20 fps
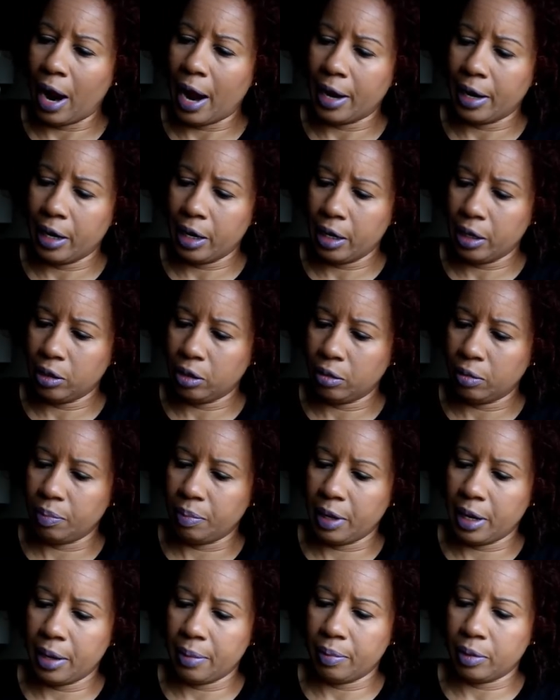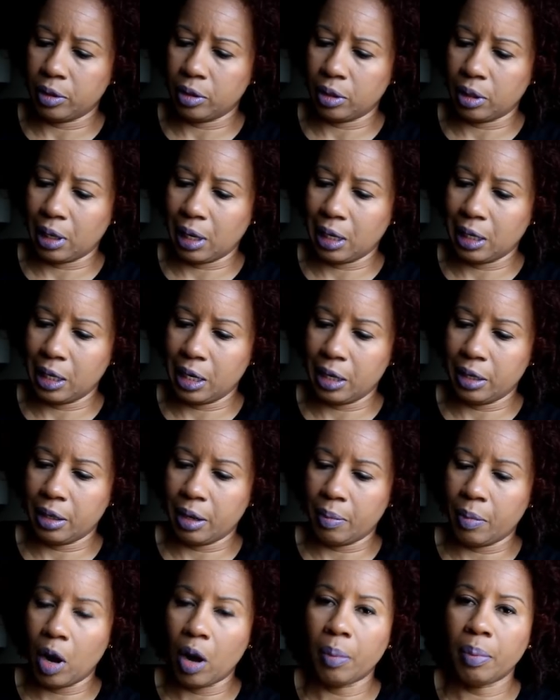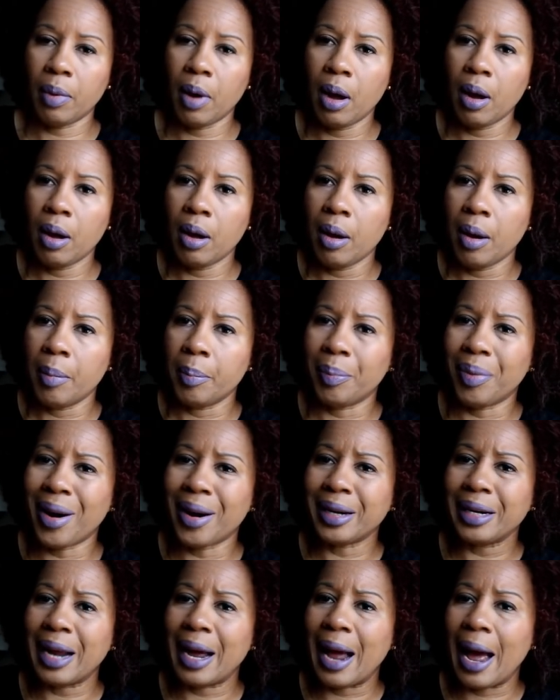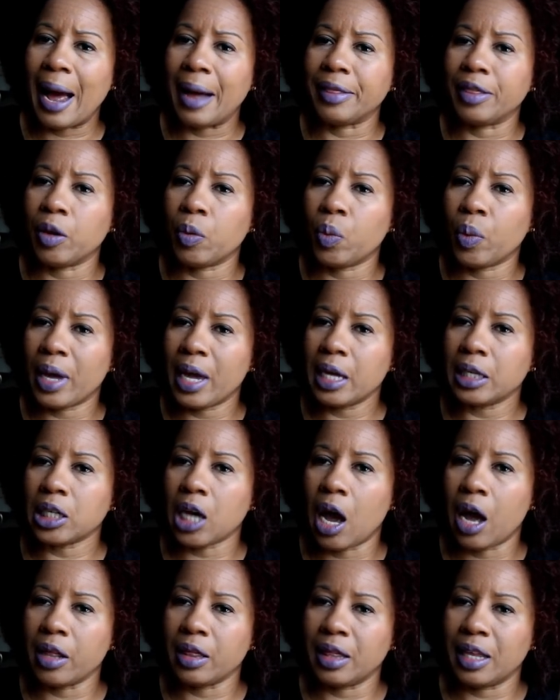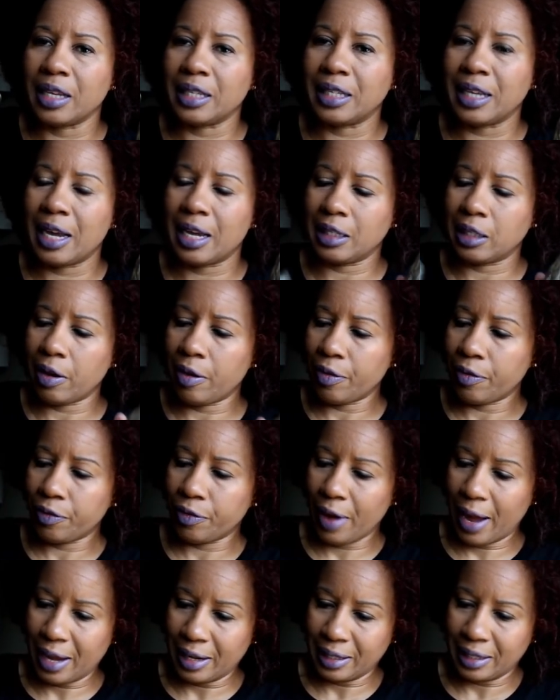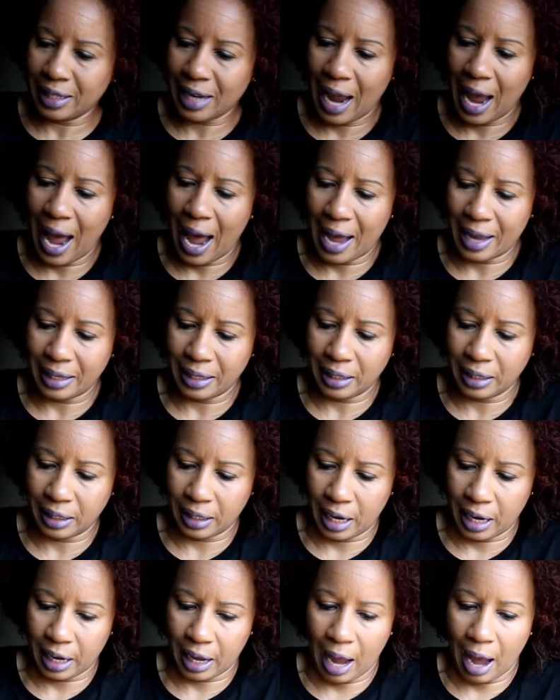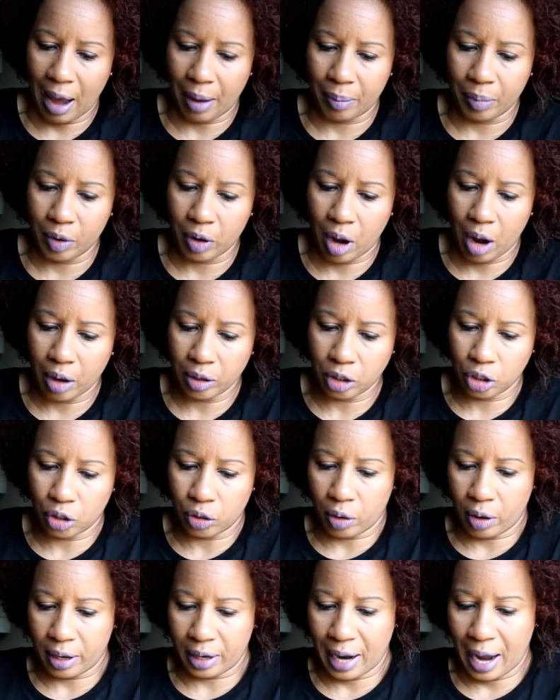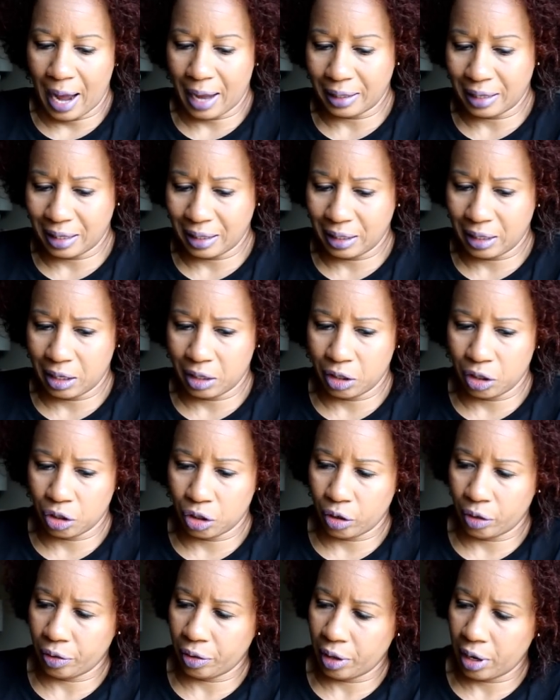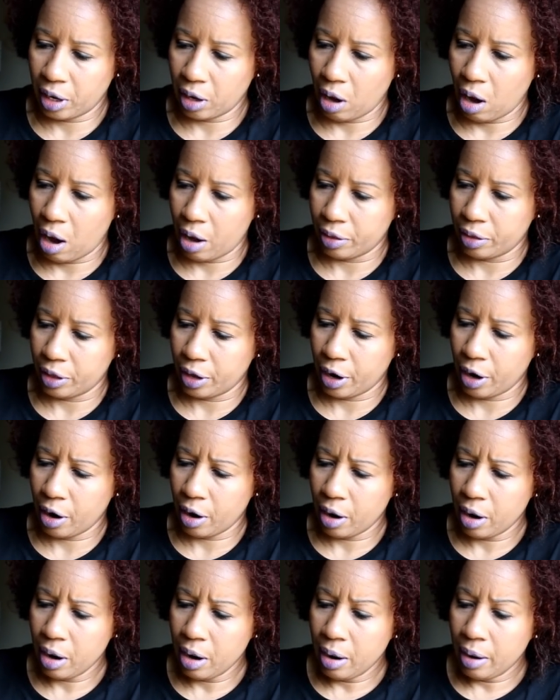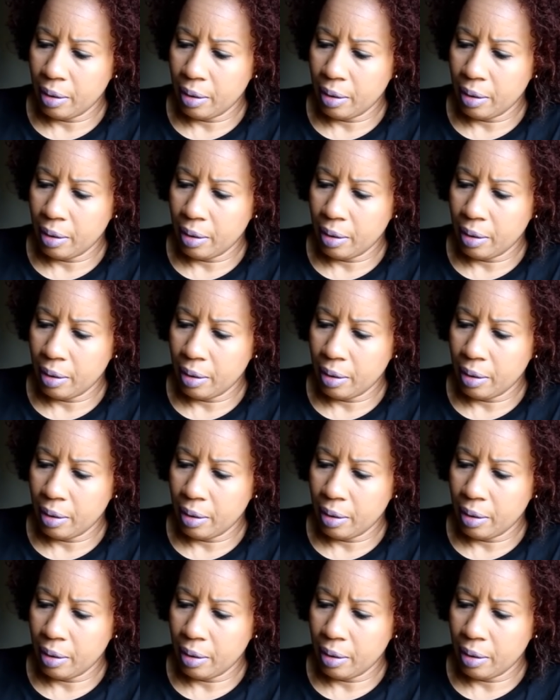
I need to be able to clean them up, but the weight on this is fantastic. I'm not sure. It has a signature thing on there.